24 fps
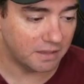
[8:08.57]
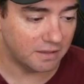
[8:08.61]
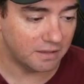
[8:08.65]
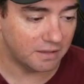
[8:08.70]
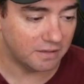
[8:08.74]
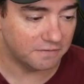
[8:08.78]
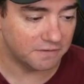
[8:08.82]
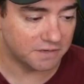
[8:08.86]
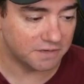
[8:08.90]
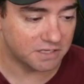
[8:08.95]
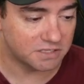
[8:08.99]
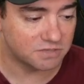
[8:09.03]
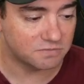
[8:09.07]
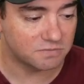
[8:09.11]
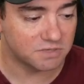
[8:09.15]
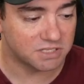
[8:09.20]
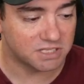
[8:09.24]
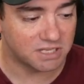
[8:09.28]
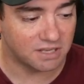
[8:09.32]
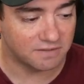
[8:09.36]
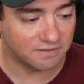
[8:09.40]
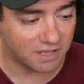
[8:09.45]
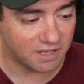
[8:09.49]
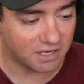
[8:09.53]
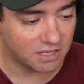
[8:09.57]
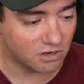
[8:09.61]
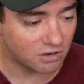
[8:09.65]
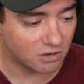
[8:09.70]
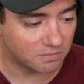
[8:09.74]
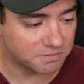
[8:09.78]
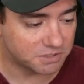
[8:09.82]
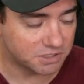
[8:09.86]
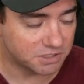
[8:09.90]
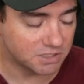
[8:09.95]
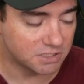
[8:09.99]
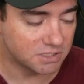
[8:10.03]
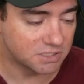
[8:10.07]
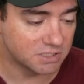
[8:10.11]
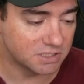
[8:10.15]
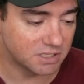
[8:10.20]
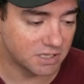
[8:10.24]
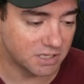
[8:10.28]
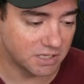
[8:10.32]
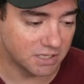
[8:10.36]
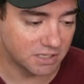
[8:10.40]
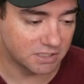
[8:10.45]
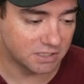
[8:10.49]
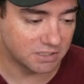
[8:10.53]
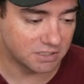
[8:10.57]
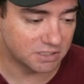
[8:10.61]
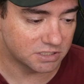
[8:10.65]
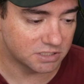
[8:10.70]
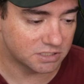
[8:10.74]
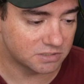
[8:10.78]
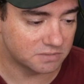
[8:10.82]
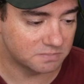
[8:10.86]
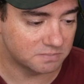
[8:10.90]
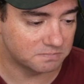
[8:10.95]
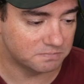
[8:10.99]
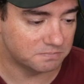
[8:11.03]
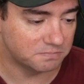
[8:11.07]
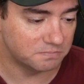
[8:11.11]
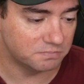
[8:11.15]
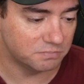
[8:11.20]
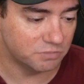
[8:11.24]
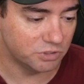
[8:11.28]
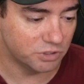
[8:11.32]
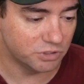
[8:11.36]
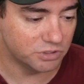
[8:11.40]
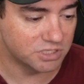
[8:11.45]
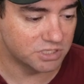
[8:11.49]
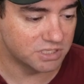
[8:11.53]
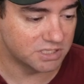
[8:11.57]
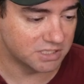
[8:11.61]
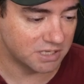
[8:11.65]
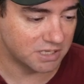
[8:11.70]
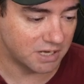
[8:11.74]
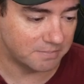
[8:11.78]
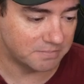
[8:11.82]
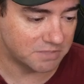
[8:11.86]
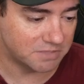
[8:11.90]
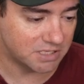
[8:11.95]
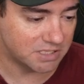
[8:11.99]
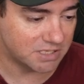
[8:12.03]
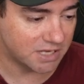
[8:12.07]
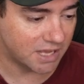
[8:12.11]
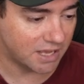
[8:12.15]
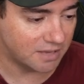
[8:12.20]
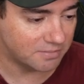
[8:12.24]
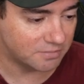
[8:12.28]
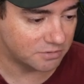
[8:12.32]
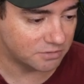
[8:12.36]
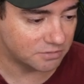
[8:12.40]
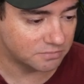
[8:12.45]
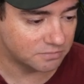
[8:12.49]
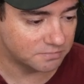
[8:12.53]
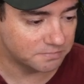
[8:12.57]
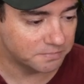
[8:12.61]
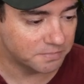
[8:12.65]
if it doesn't receive any options, it just uses an empty table.